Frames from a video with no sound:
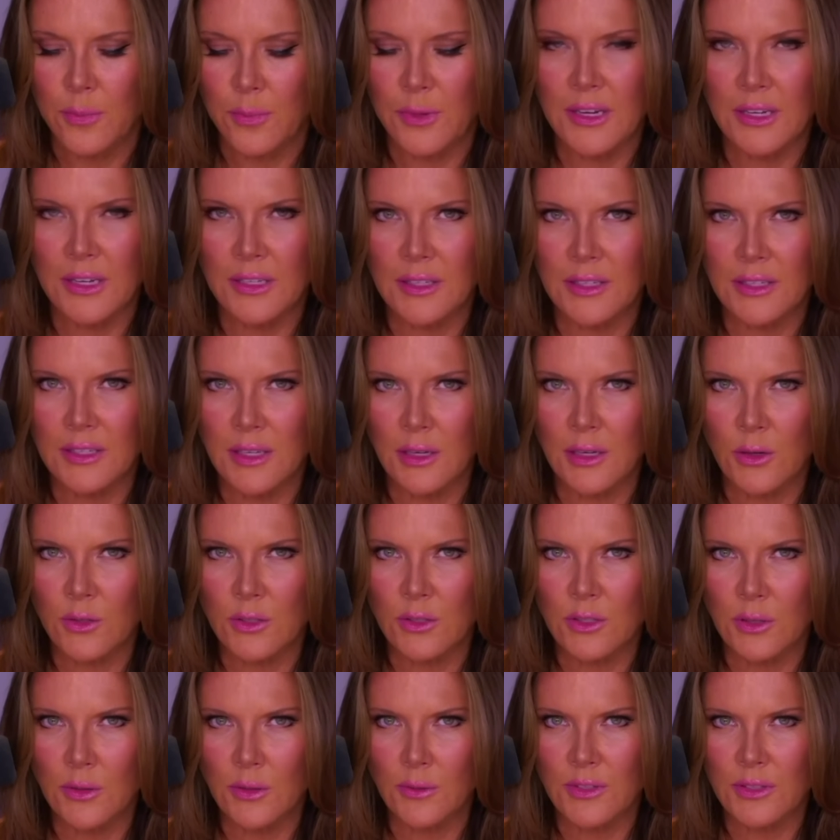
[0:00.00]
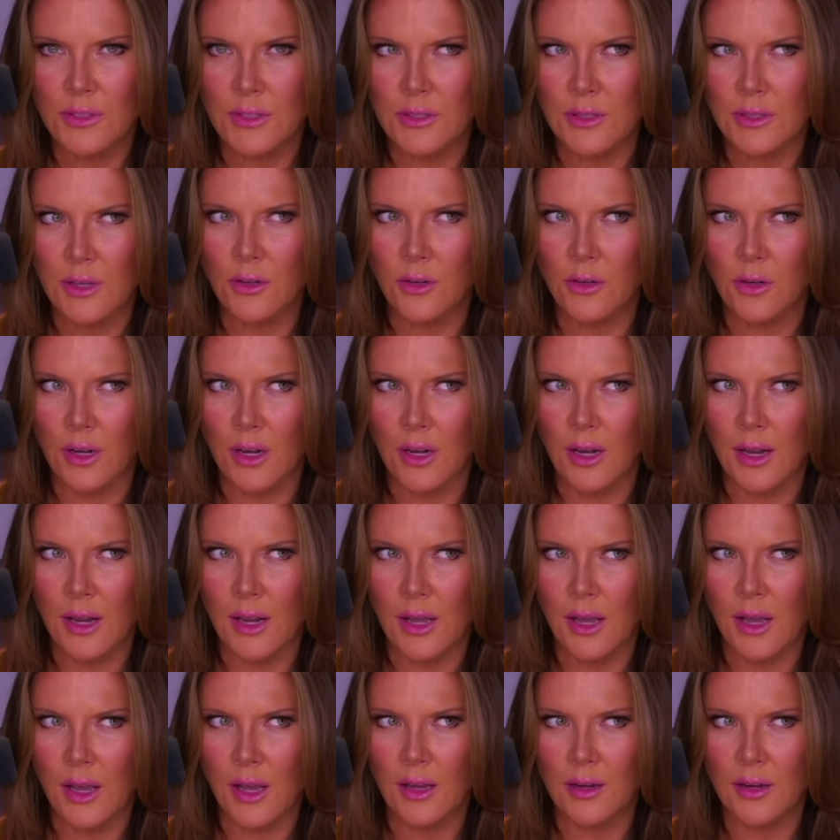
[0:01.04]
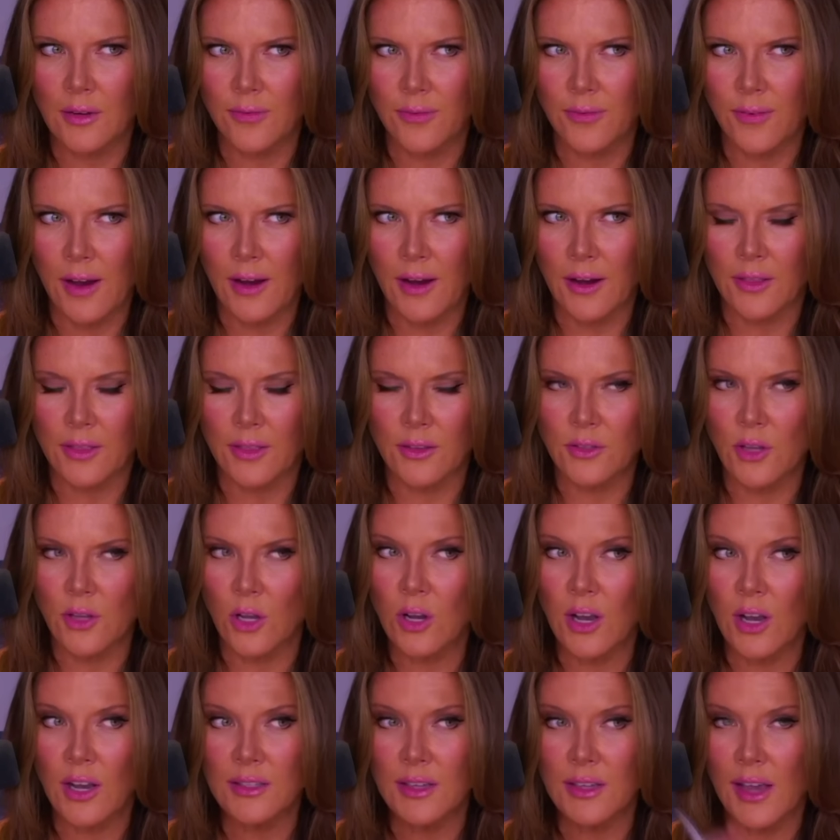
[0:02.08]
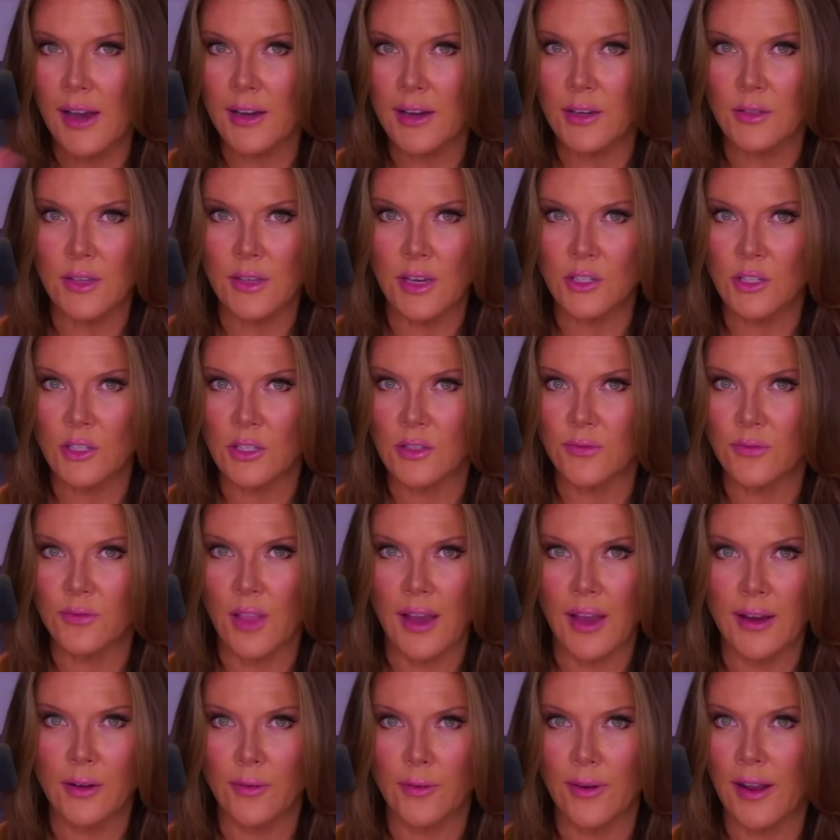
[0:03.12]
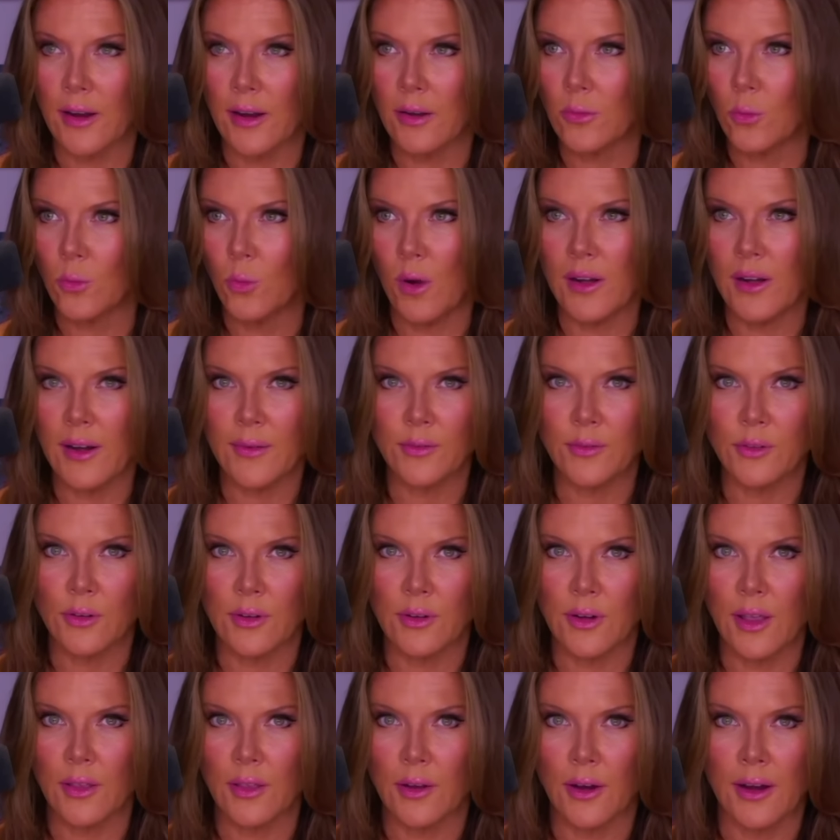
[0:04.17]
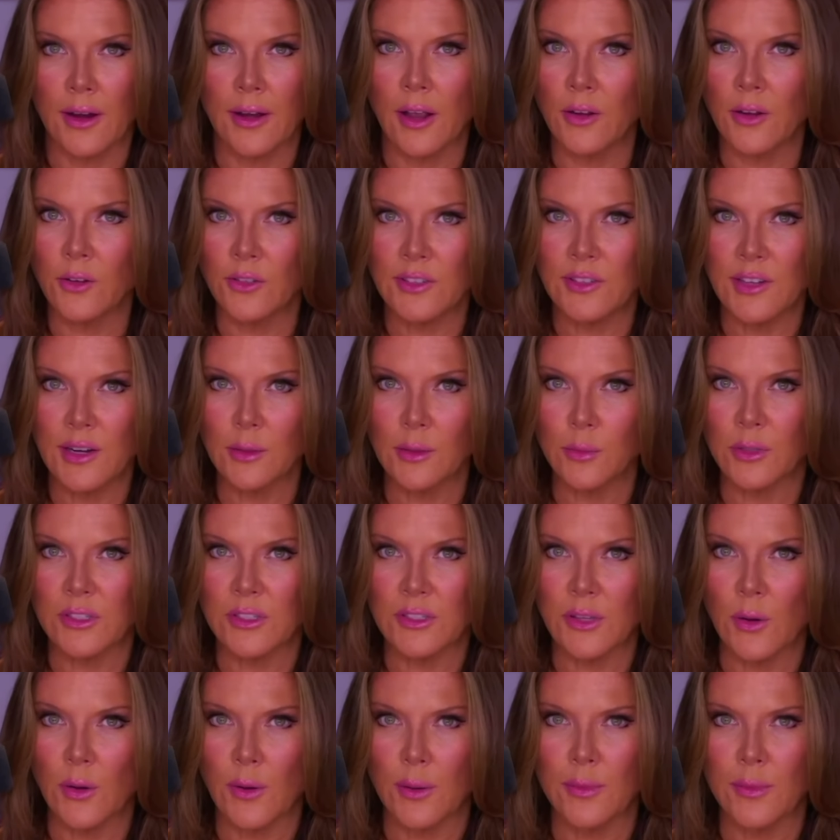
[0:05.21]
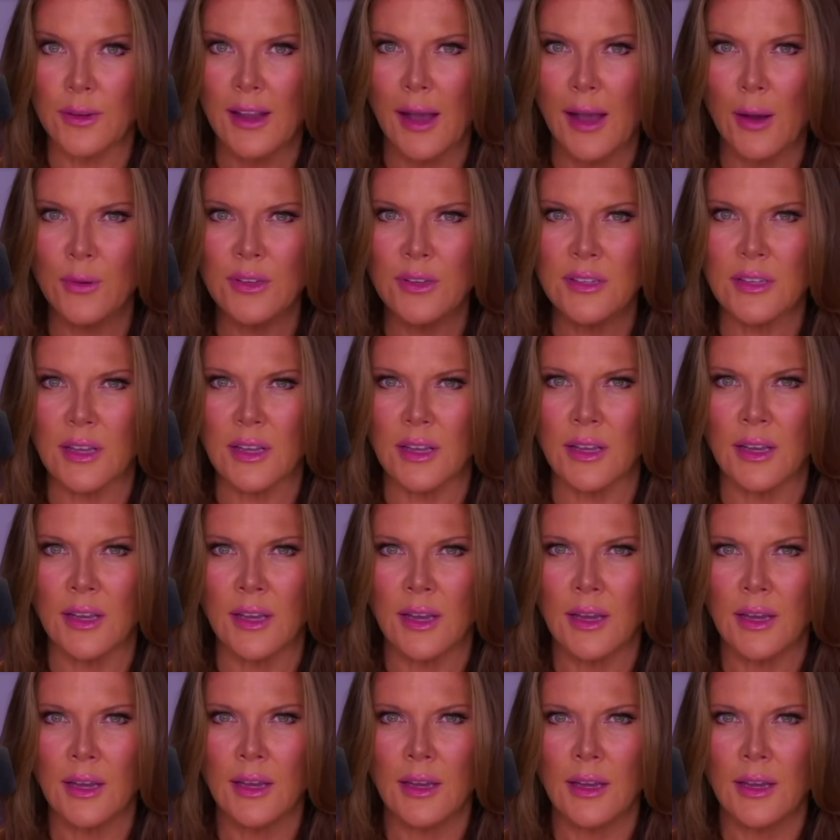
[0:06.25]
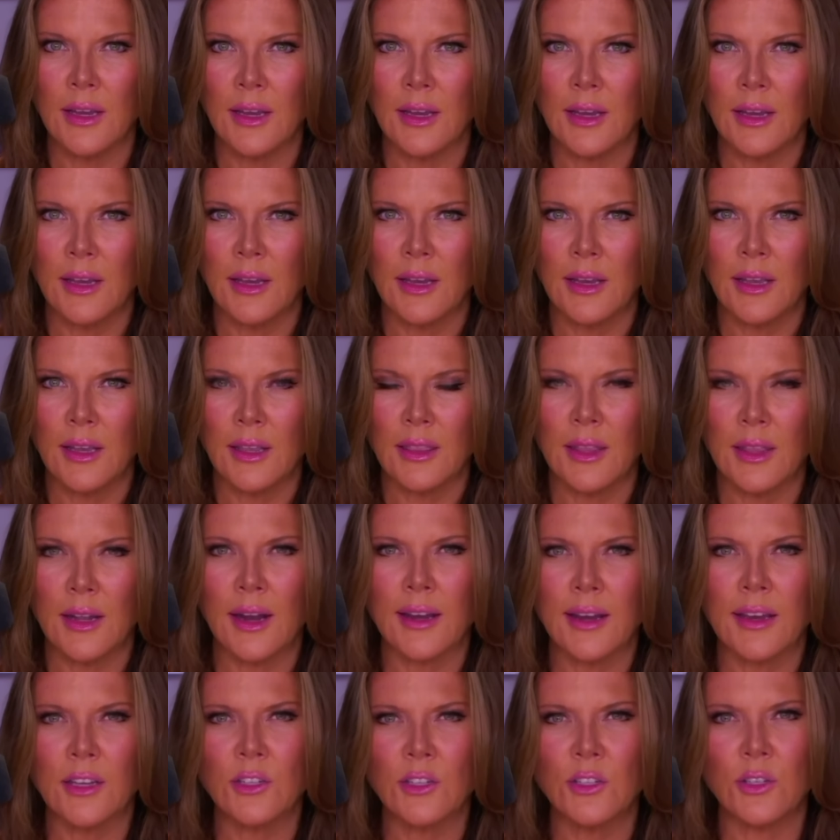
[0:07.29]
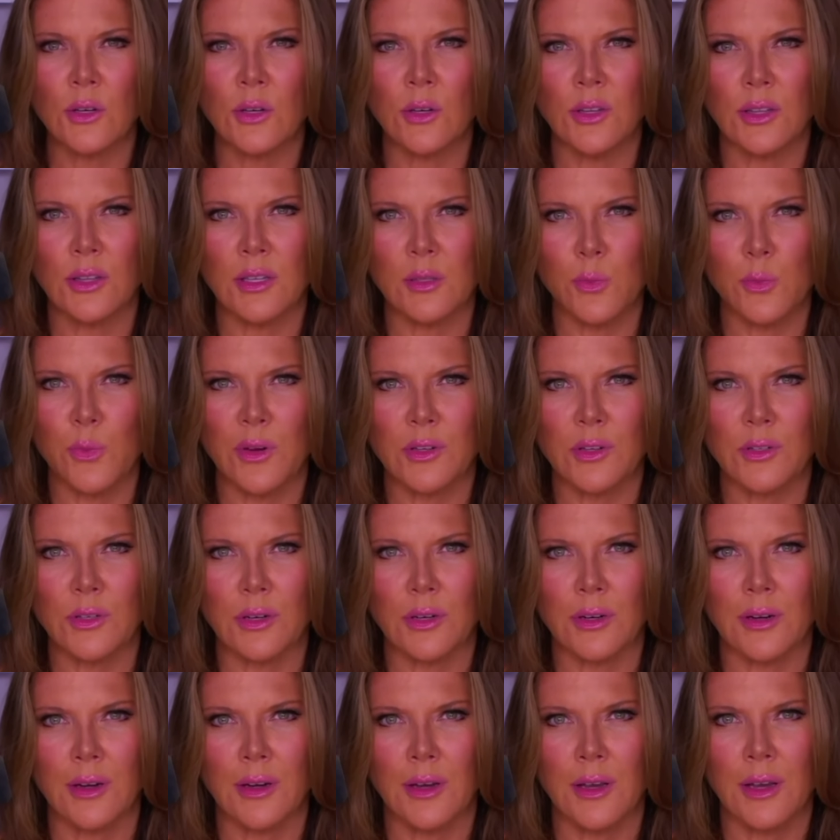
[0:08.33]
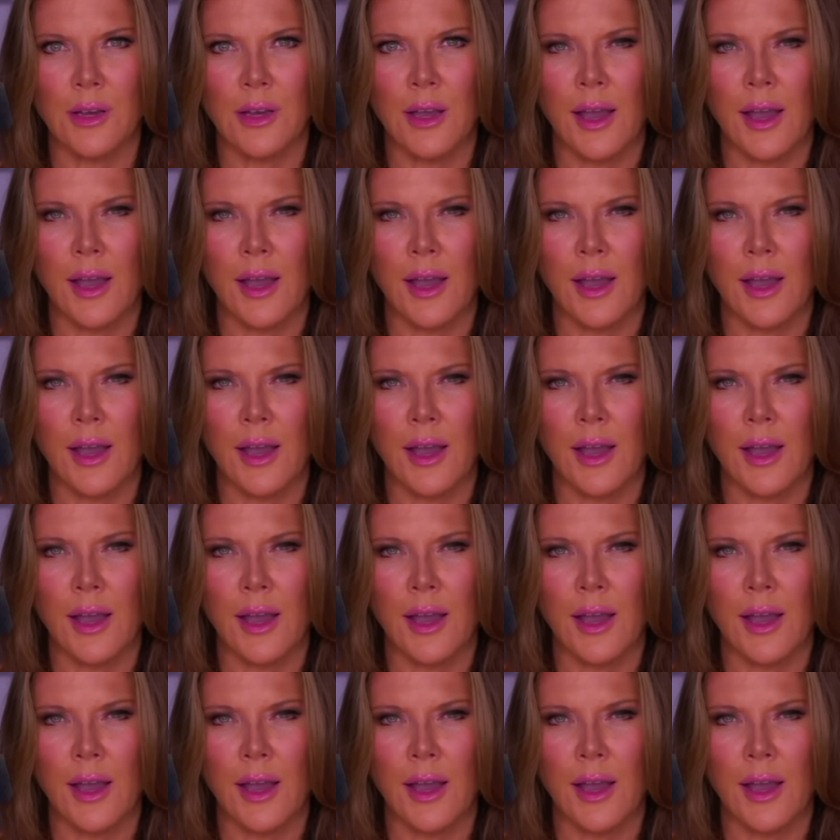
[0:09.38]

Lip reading: Because the Secret Service is under a lot of fire and there's all kinds of accusations flying around, one after another, and understandably so. I mean, how is it that I can show you this picture?